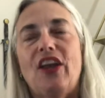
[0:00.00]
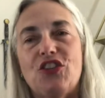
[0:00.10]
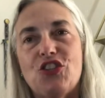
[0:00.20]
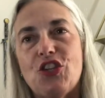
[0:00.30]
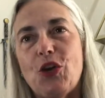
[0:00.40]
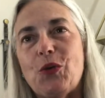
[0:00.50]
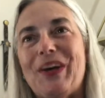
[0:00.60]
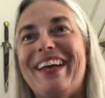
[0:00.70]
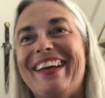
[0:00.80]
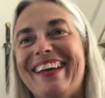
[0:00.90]
So
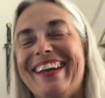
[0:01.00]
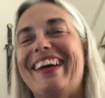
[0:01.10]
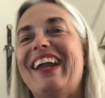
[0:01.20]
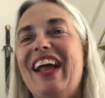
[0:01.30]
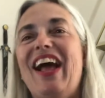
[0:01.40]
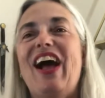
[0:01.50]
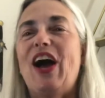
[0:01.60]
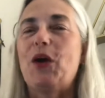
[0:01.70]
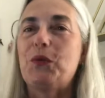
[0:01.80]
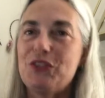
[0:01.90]

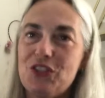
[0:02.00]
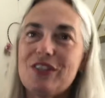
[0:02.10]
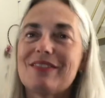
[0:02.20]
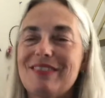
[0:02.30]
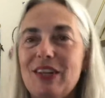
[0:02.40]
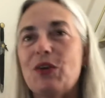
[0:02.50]
I was just,